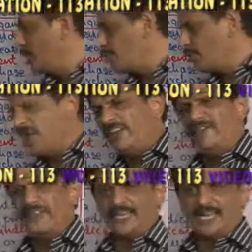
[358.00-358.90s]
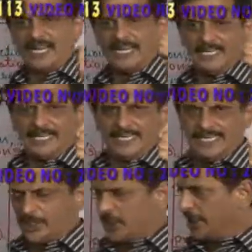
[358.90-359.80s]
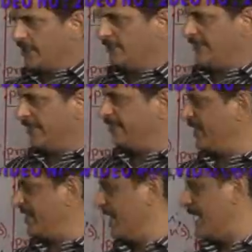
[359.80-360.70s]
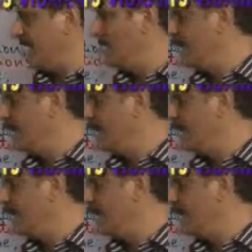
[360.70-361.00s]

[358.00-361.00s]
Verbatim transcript: Prolific, highly energetic, very fertile.